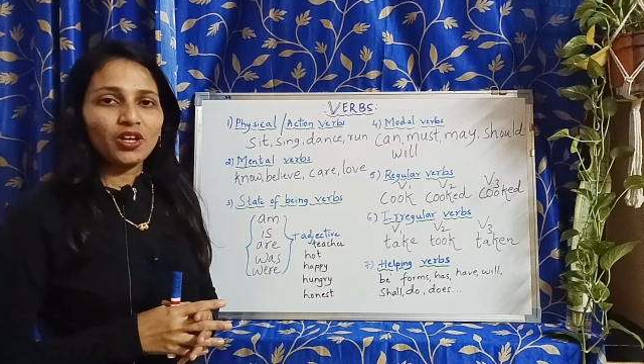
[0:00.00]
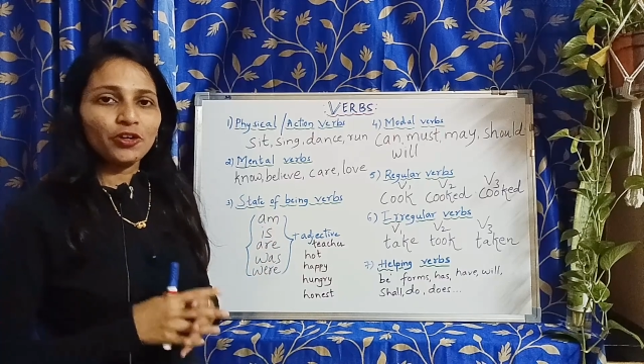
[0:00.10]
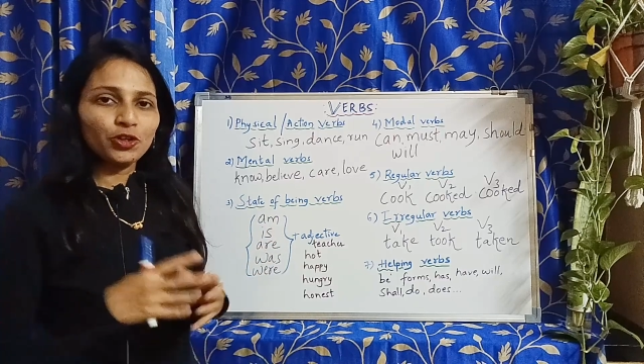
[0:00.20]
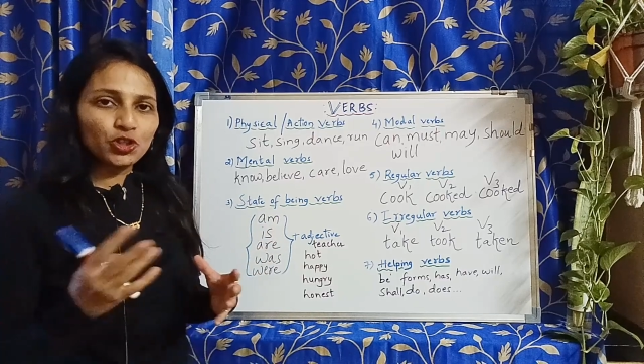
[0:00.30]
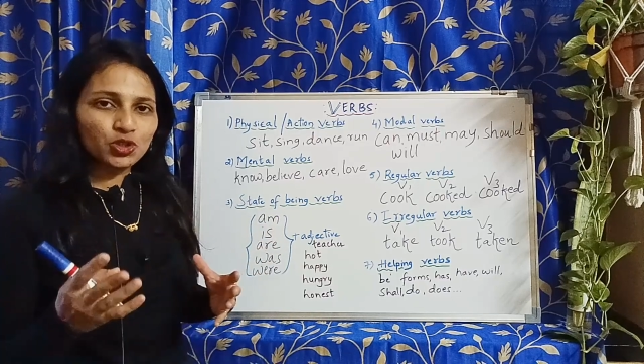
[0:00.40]

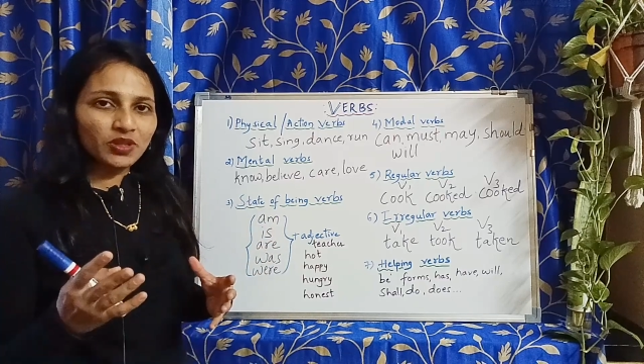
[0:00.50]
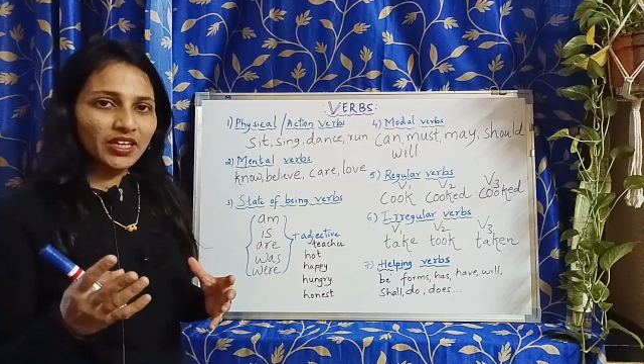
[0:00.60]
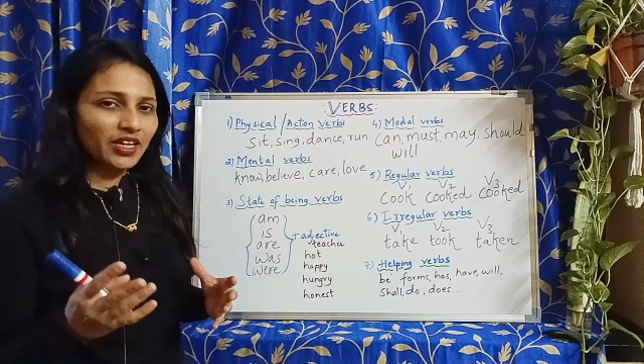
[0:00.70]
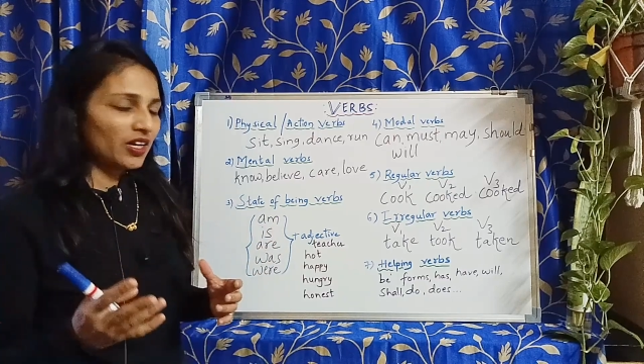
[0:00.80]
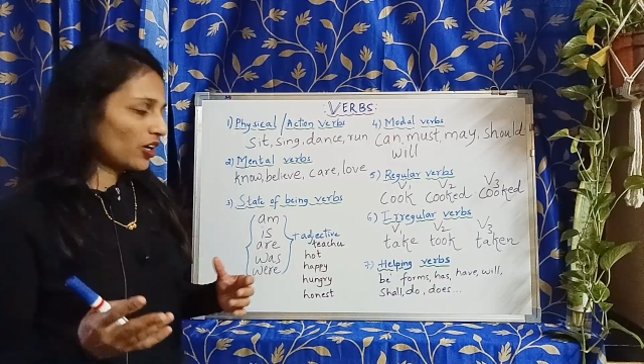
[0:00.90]

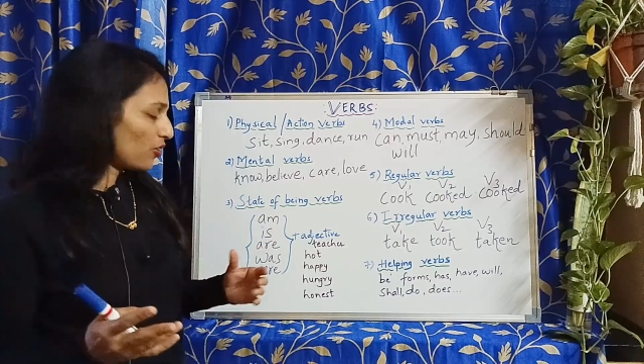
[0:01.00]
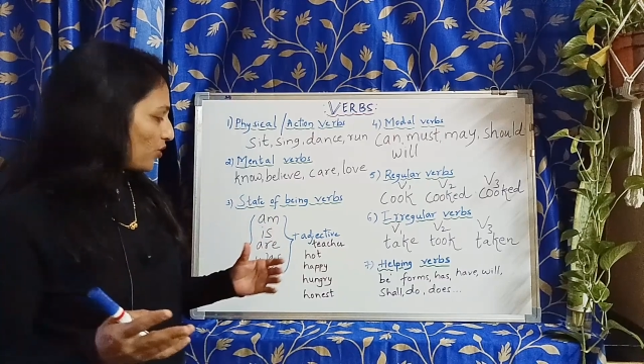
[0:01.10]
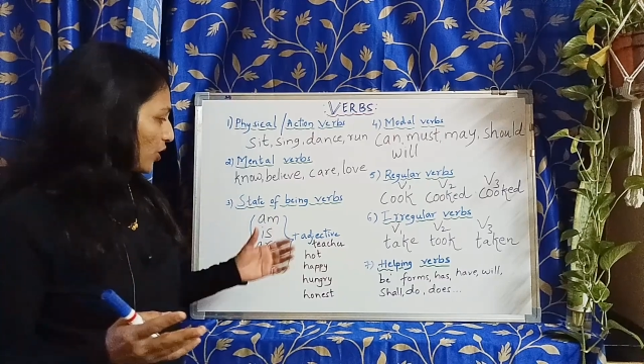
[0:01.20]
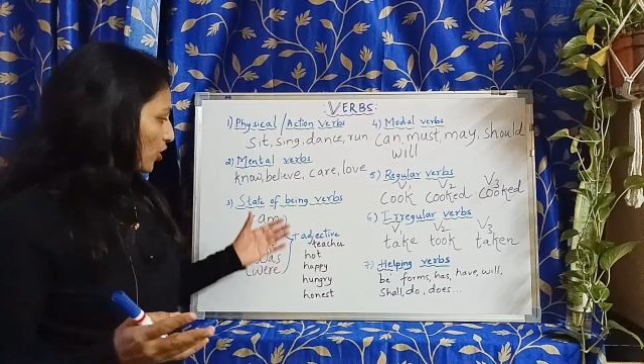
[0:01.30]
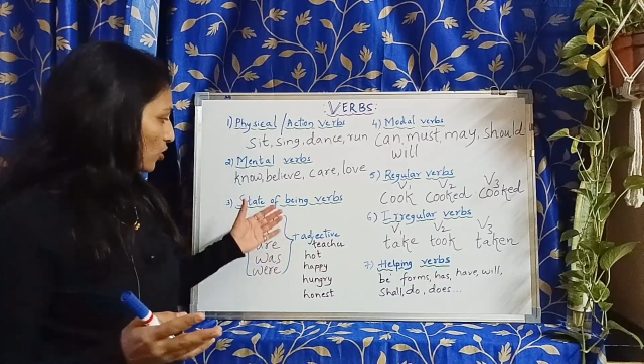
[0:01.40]
Usually,
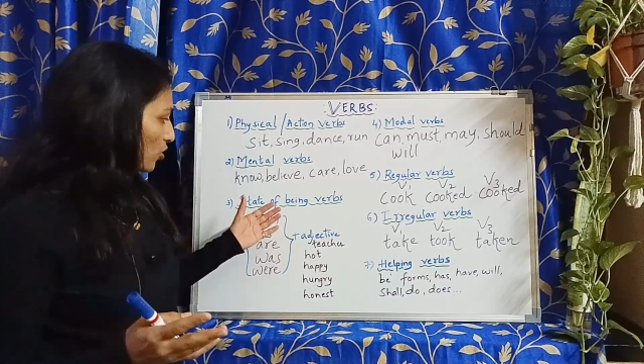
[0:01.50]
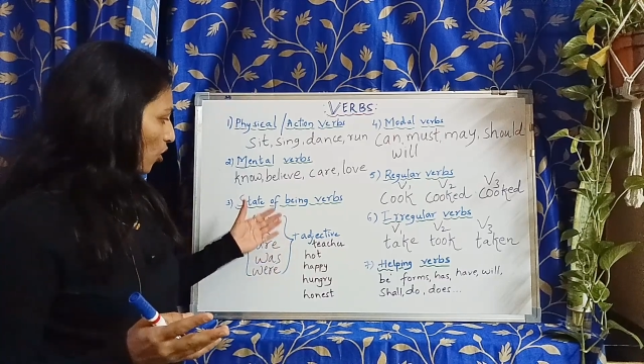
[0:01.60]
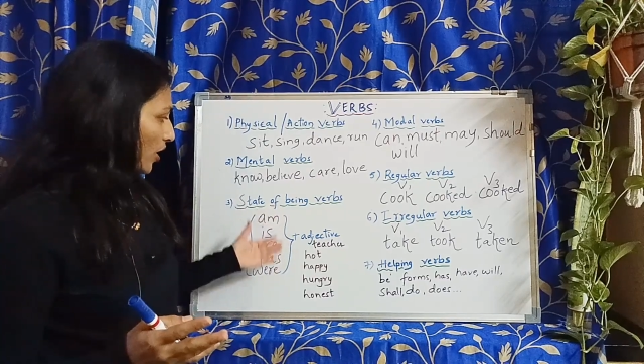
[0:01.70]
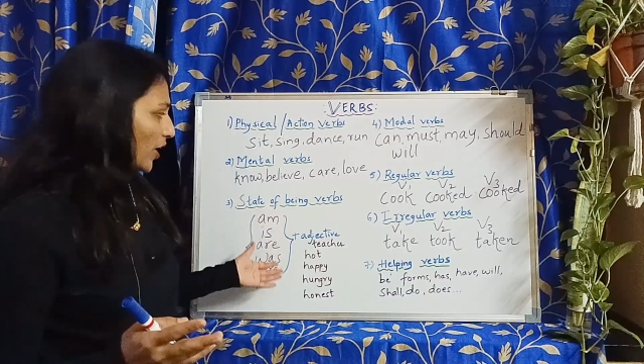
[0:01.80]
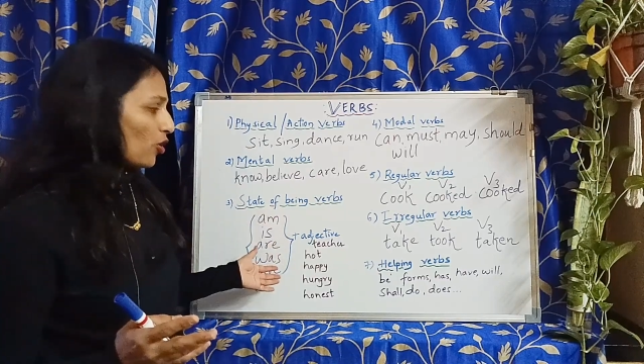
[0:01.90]
when you're
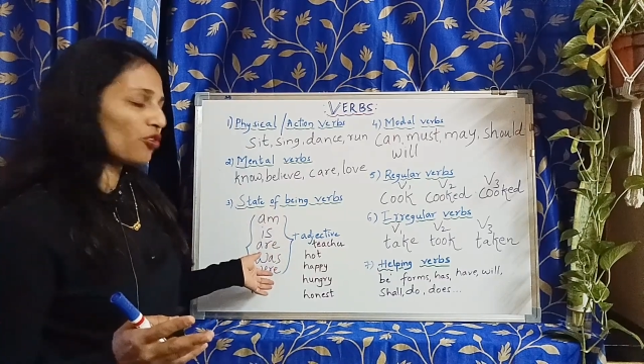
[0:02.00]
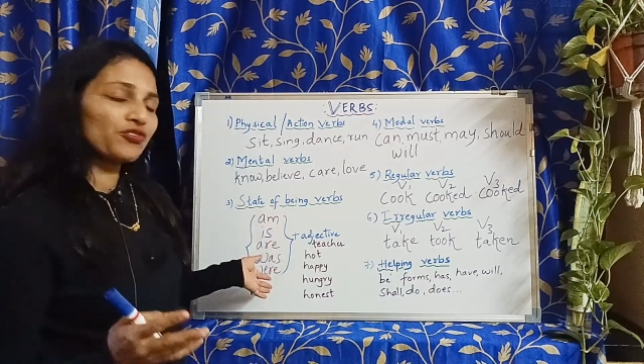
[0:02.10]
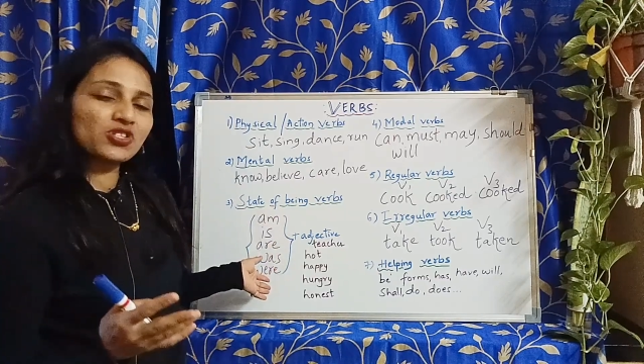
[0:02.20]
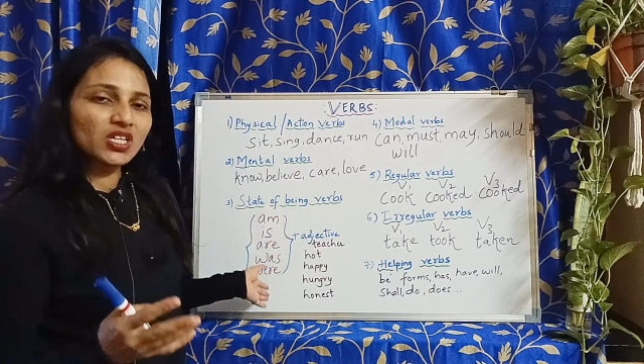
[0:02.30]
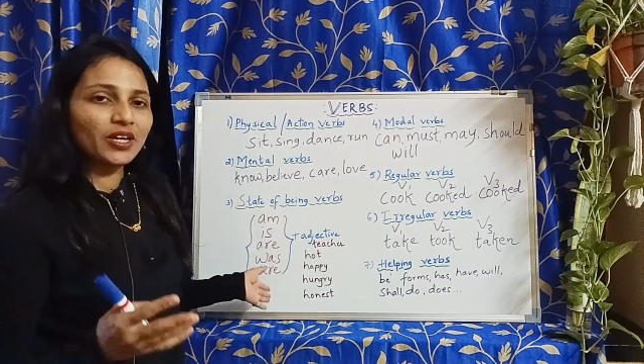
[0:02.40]
talking of
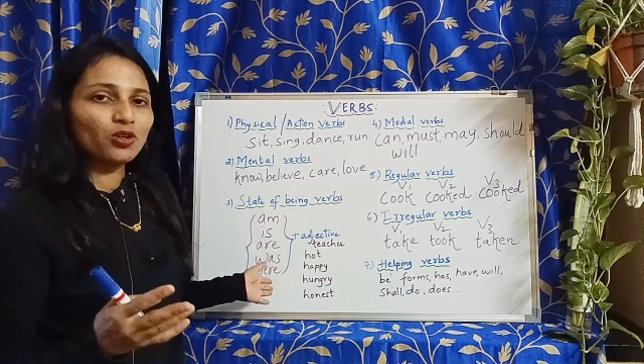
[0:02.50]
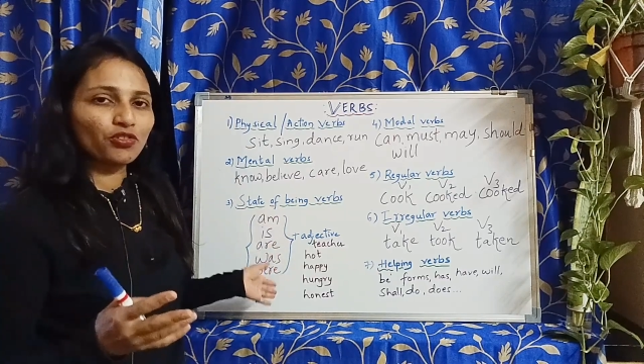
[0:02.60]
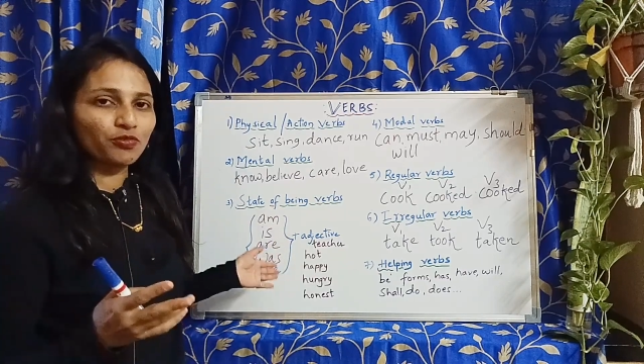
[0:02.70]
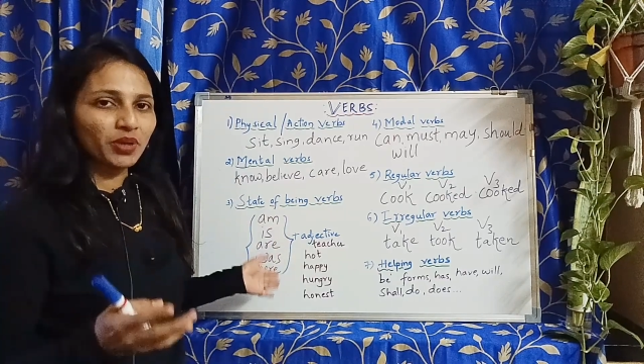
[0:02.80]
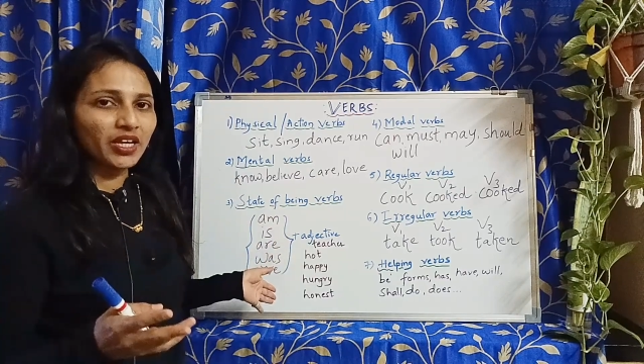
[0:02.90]
state
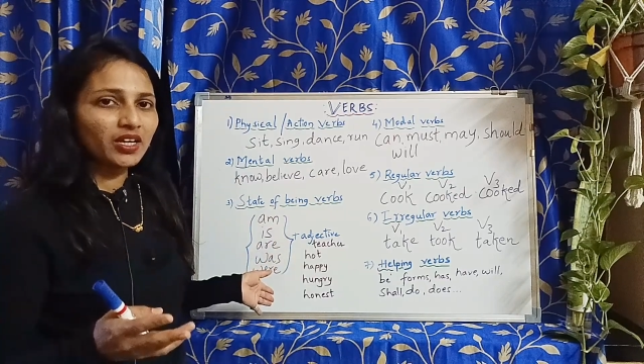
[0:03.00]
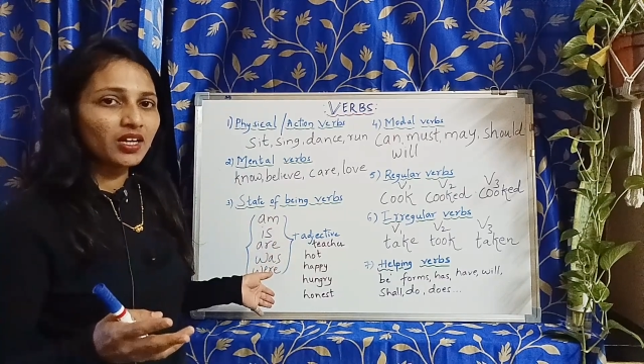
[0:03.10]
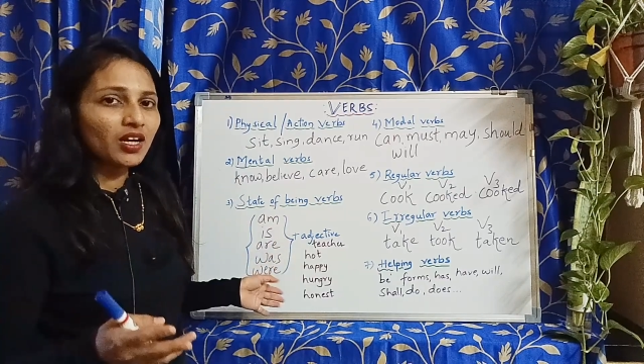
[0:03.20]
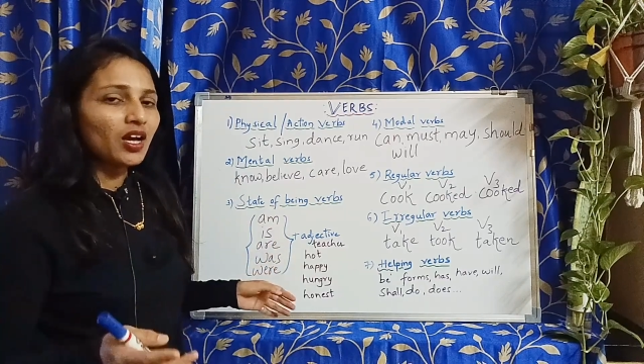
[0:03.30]
of being,